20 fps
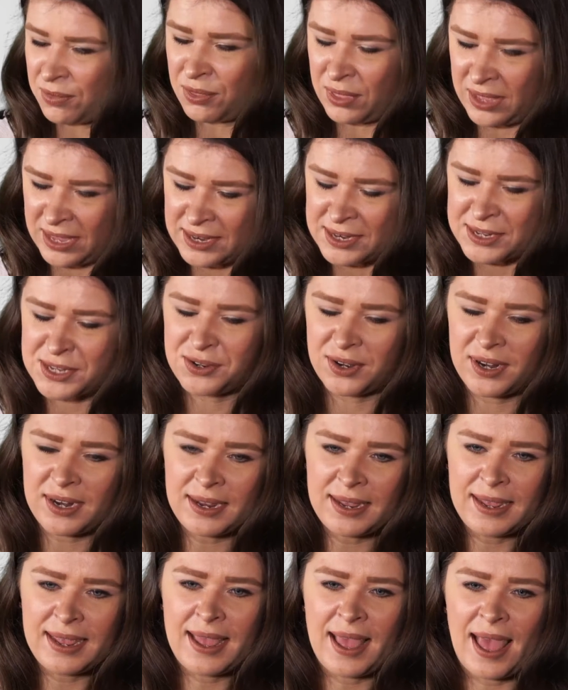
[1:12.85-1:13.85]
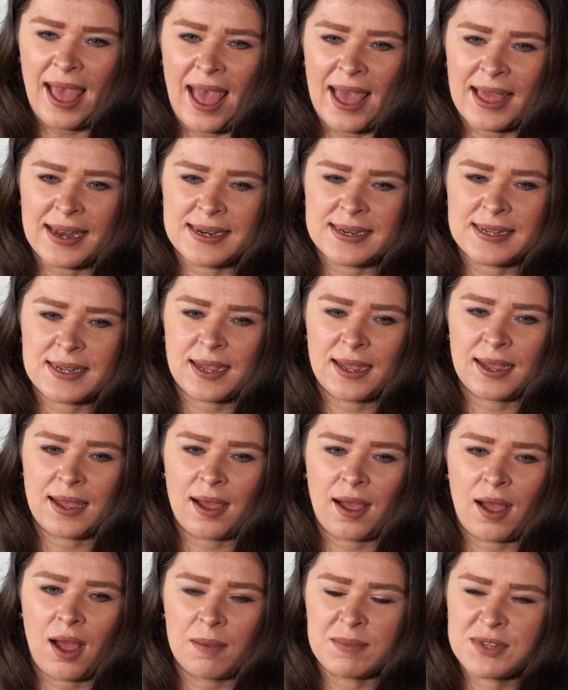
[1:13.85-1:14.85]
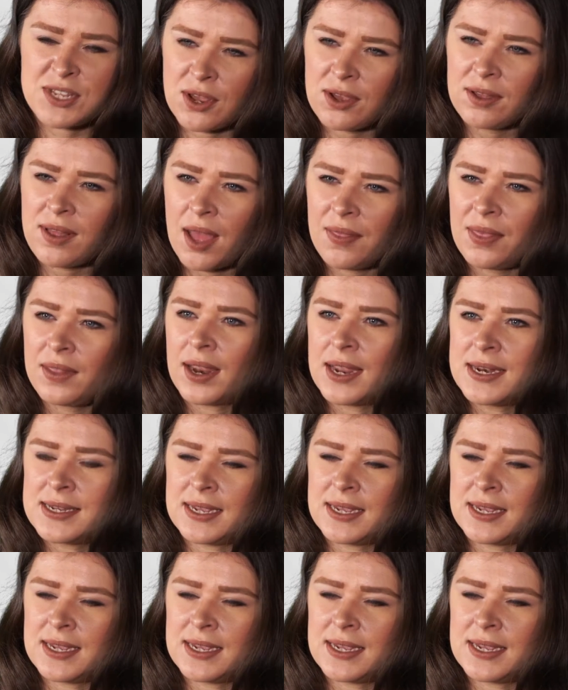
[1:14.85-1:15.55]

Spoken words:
the industry and I'm so glad that I